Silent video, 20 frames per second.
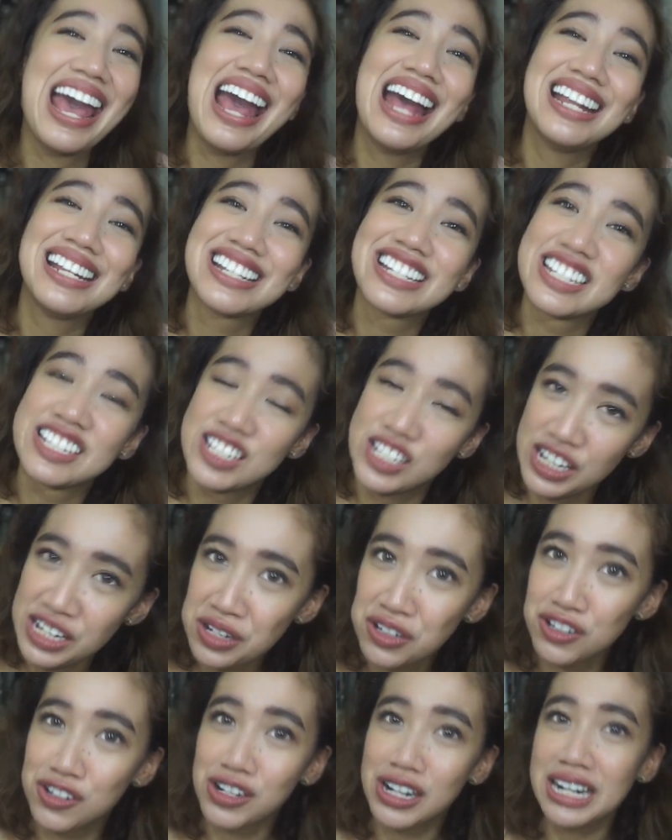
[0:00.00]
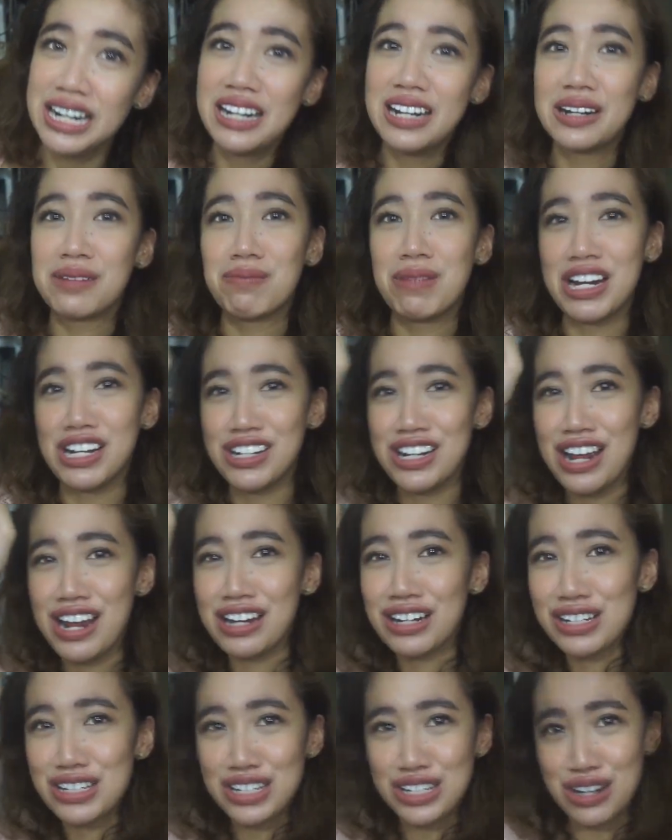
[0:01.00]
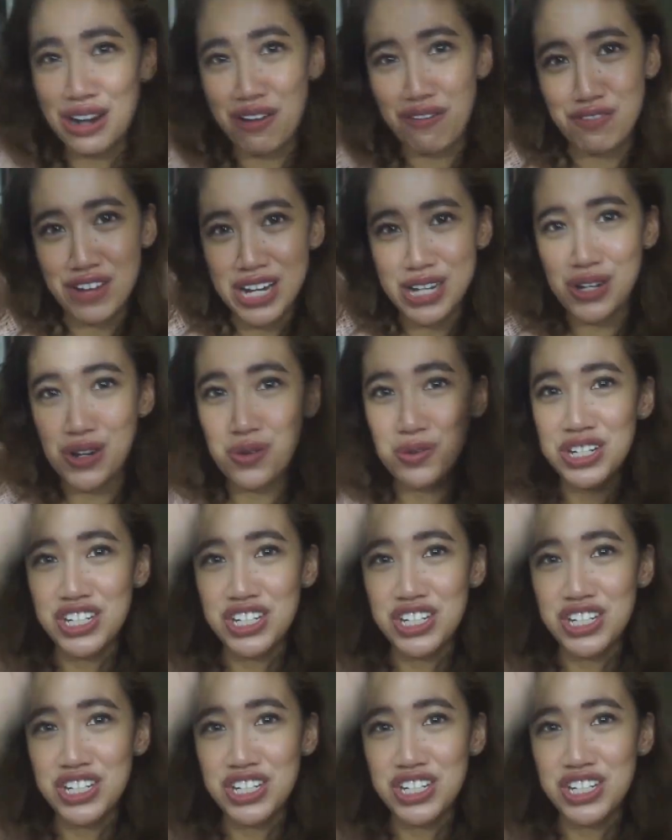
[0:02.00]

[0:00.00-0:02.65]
and see you in my next video,